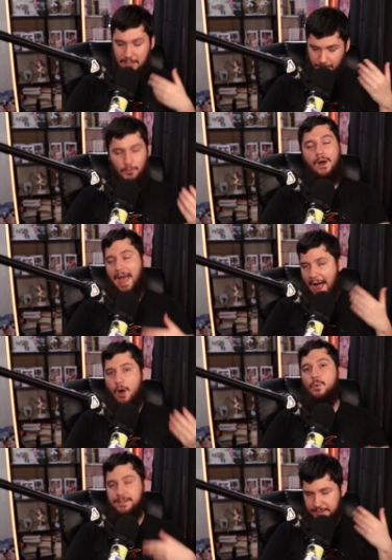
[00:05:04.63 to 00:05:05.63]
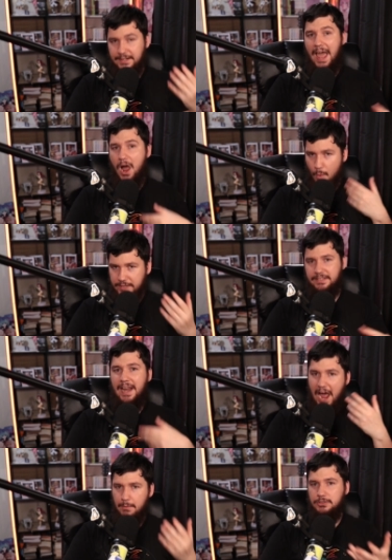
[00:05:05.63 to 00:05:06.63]
for hours and hours and
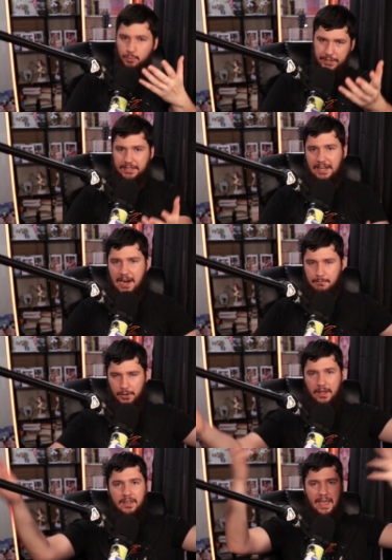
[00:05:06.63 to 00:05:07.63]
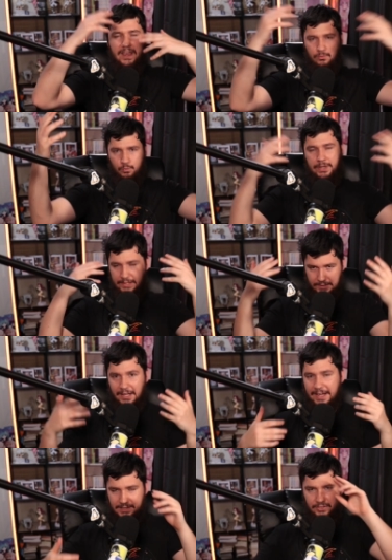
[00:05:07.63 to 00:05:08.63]
hours with a camera and with
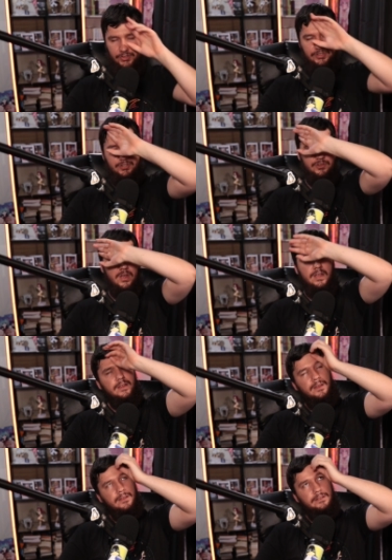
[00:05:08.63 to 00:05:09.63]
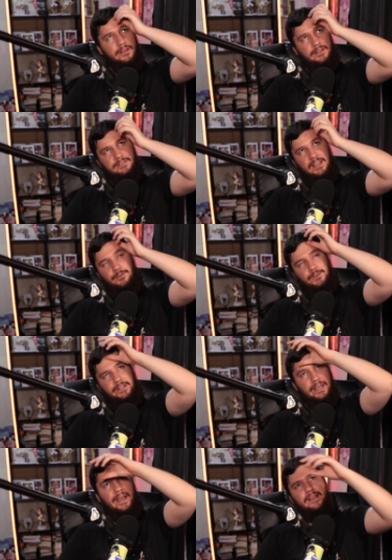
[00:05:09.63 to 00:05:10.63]
lights on you
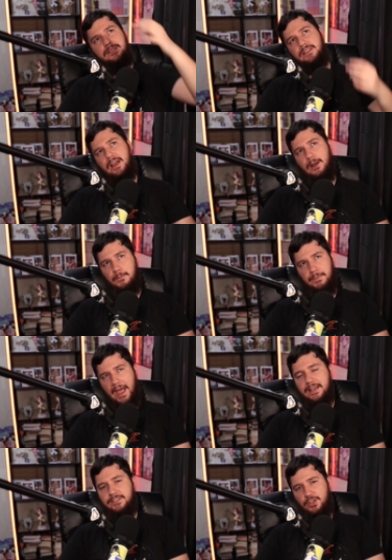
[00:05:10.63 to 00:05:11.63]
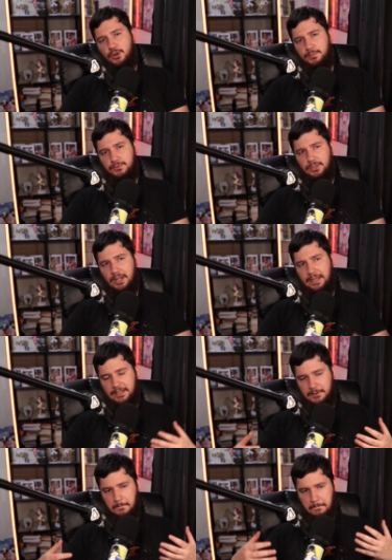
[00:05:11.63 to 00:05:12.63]
definitely has um has helped to
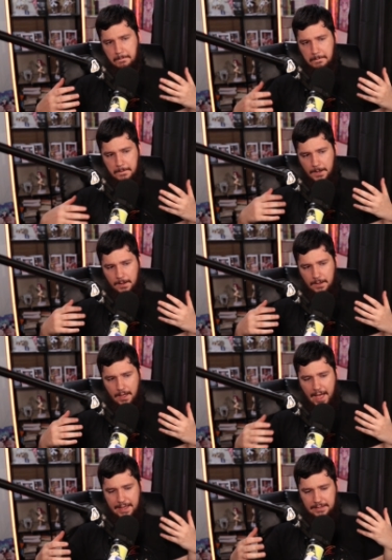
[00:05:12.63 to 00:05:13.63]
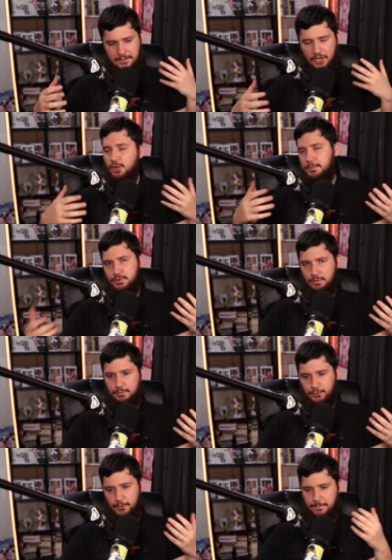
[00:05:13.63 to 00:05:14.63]
like has helped to
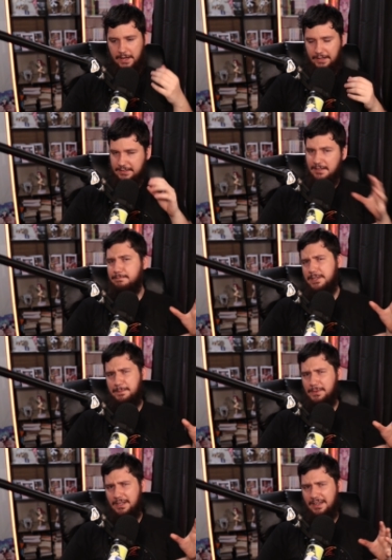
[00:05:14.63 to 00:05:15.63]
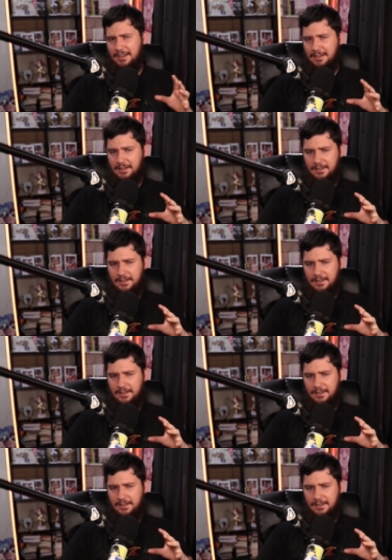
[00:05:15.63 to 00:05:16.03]
improve that. Like, some people are